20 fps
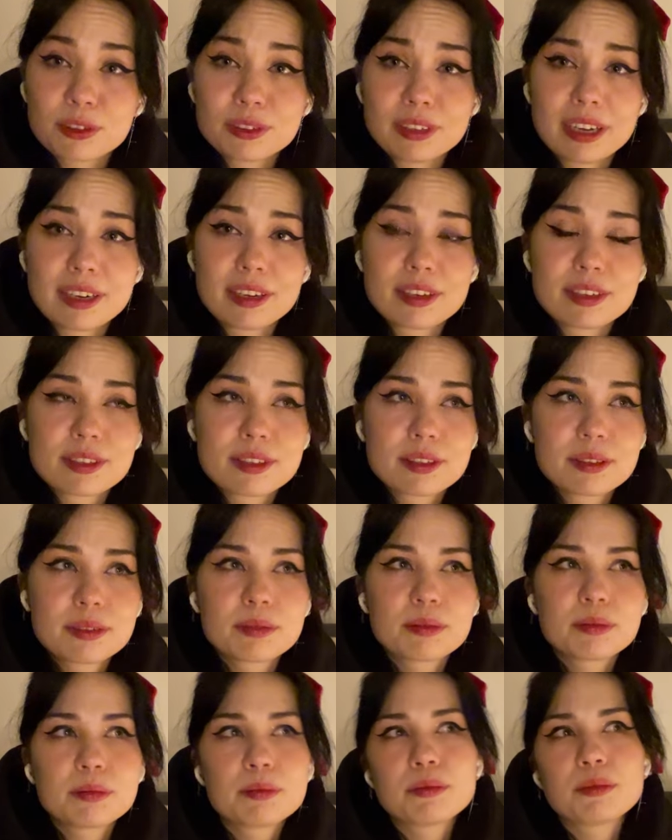on others
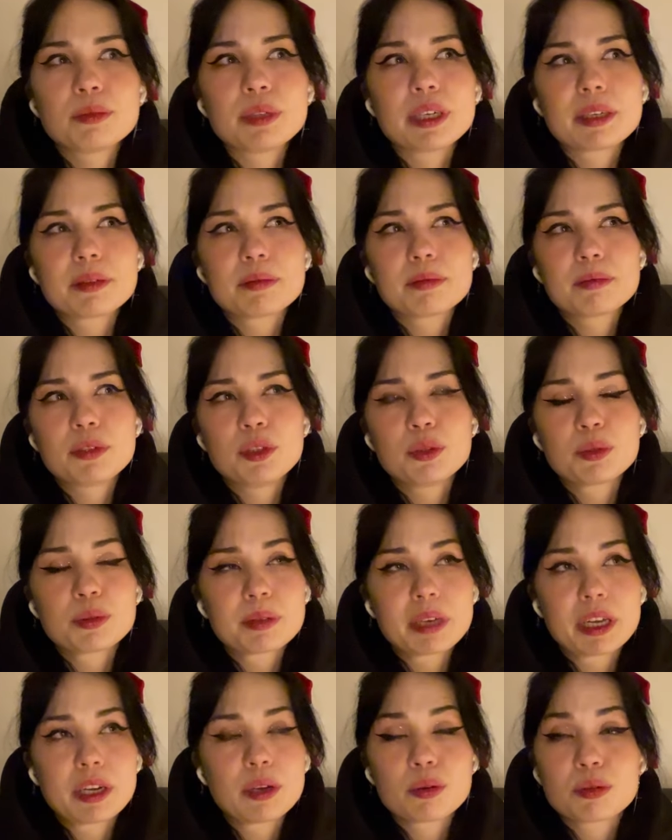when you
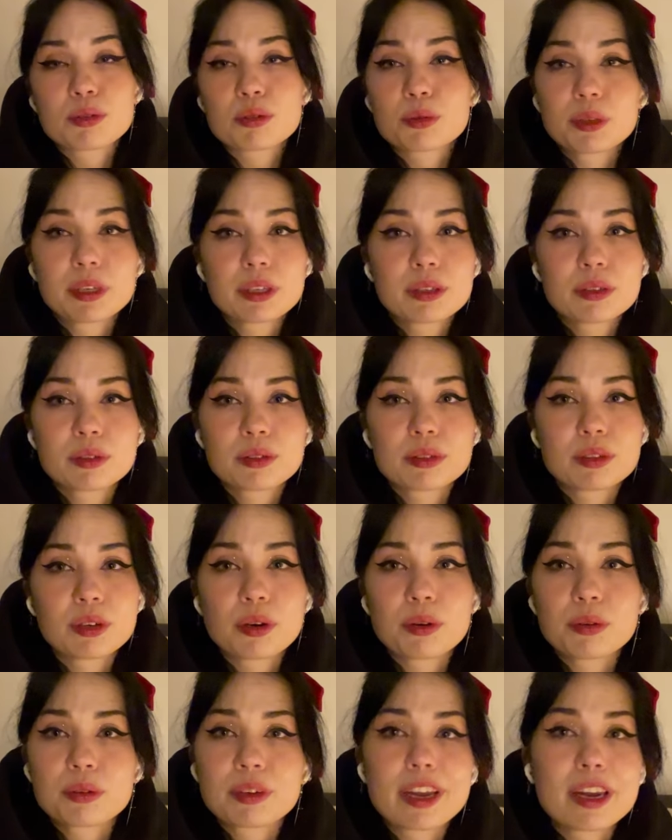cannot do it on your
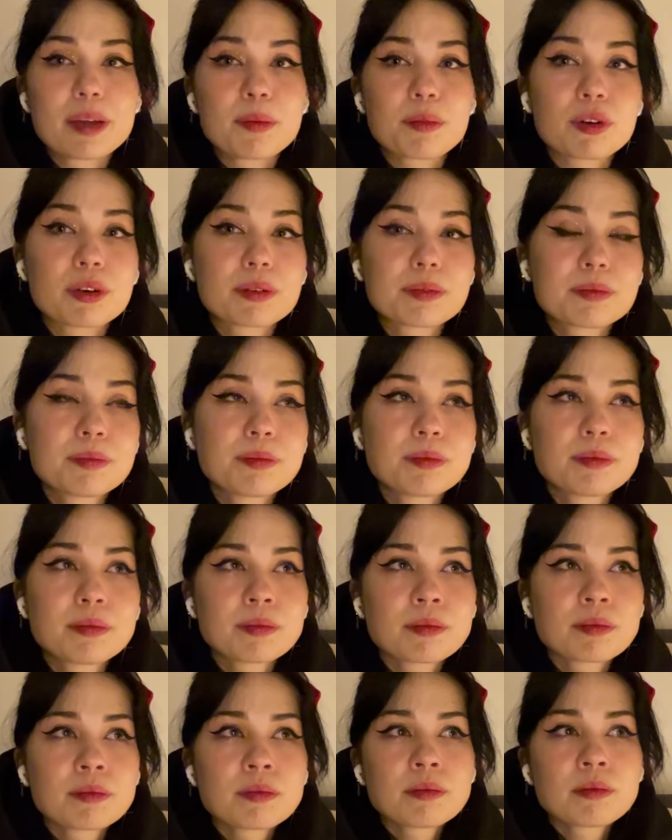own anymore.
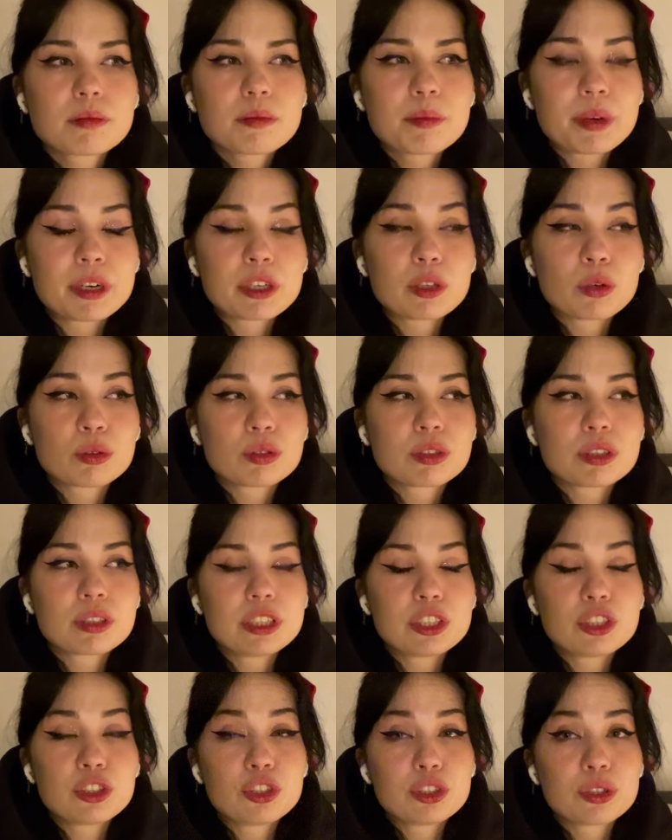But it also
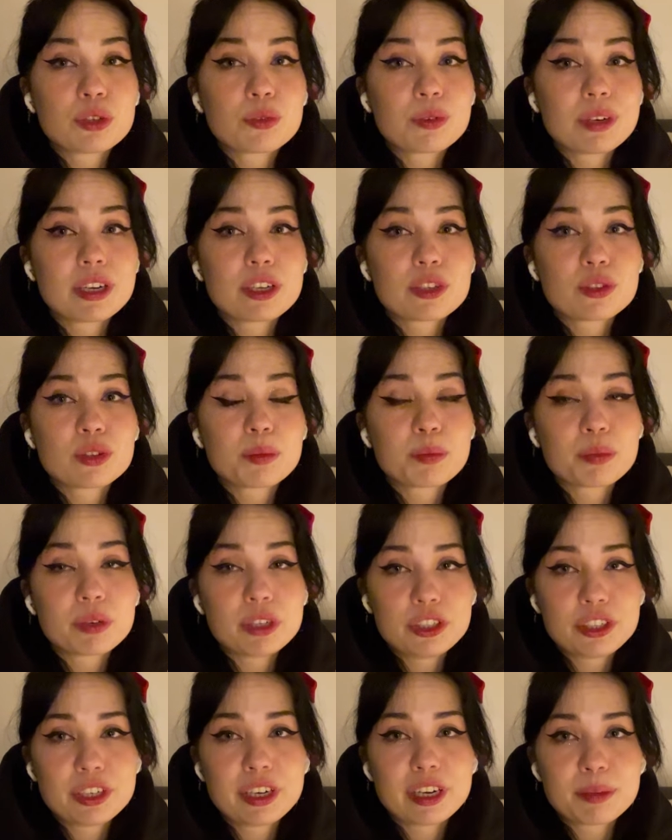teaches you really to
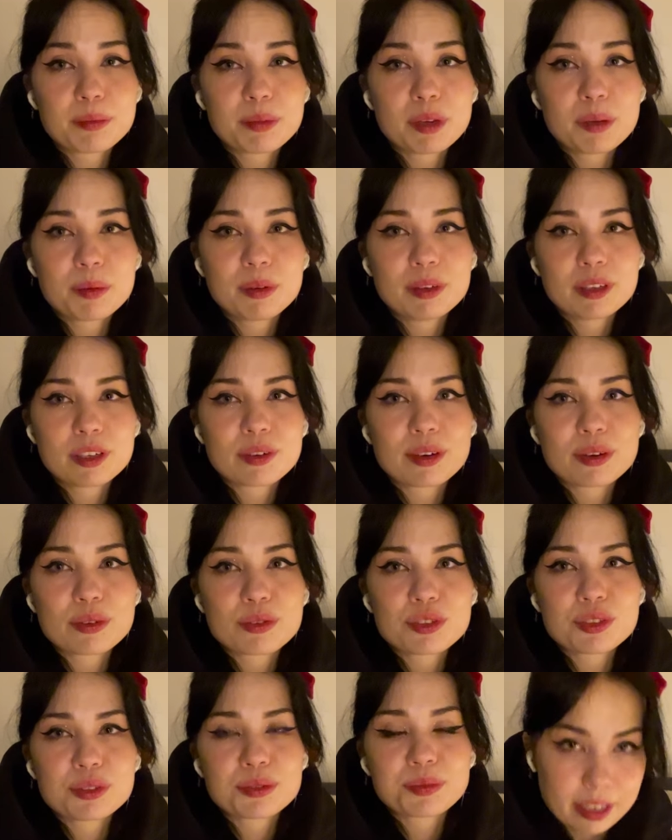appreciate people
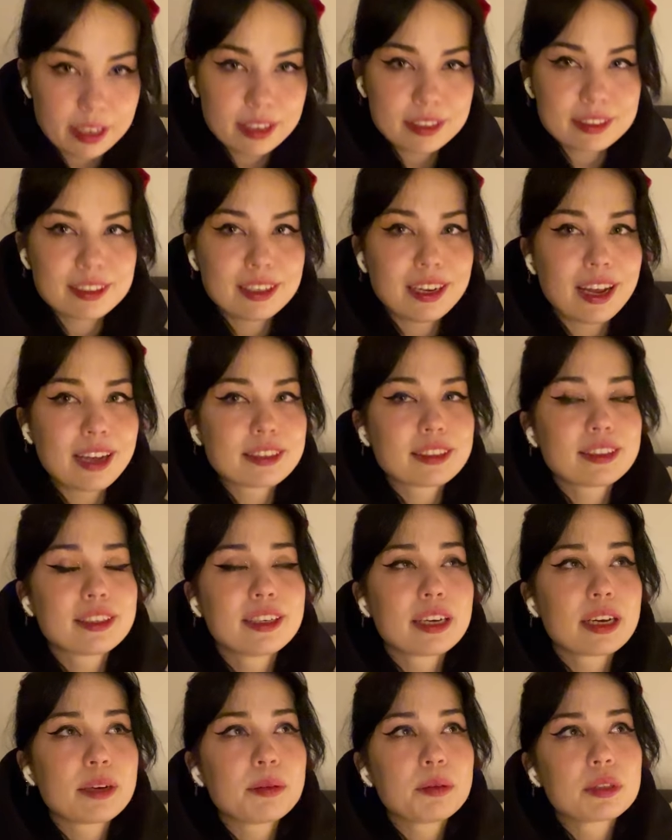around you. I guess the last
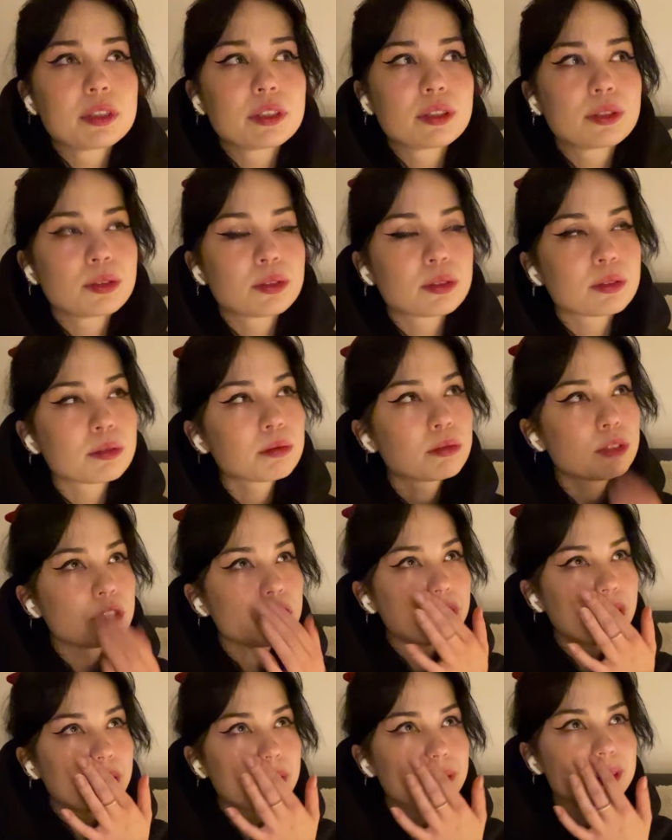thing I wanted to
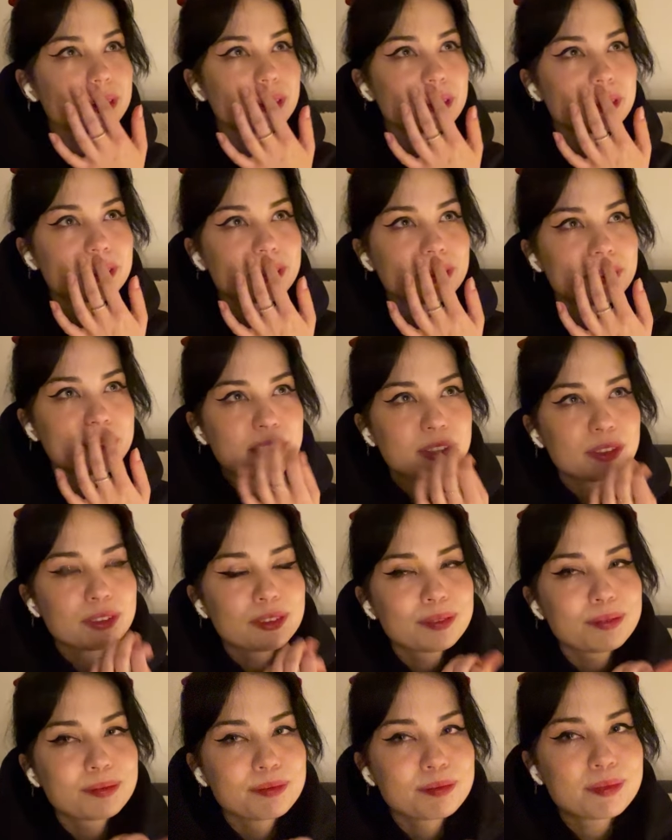share in this video,
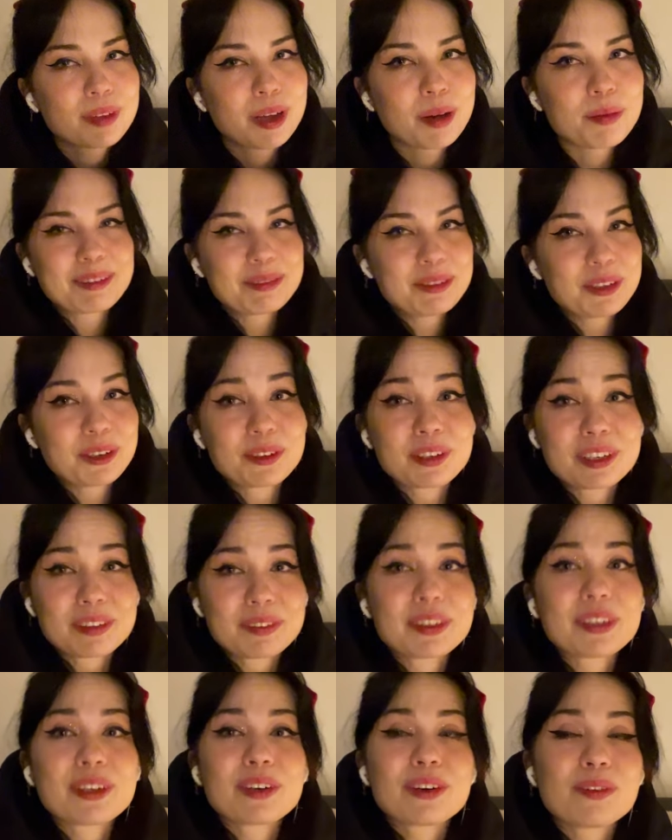I mean, don't
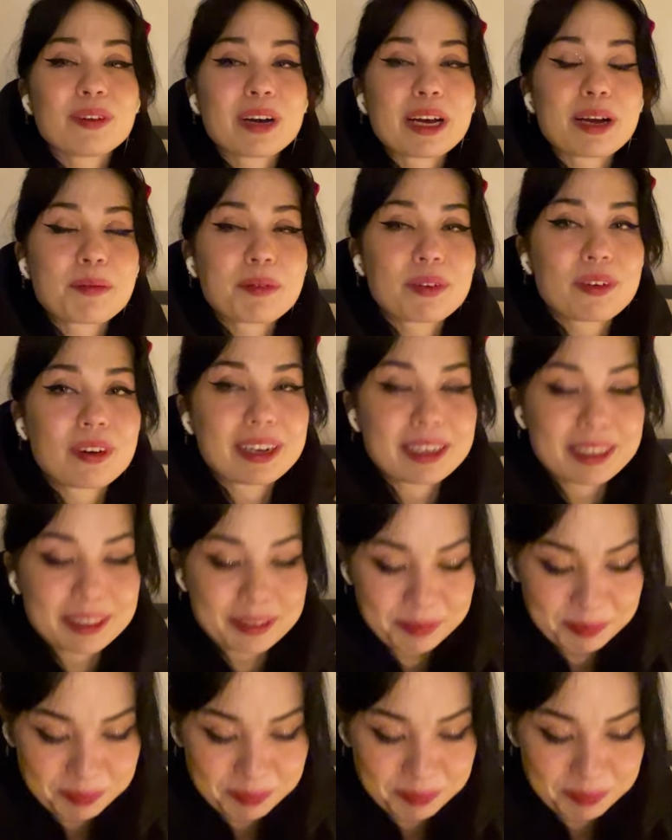even know why I'm crying.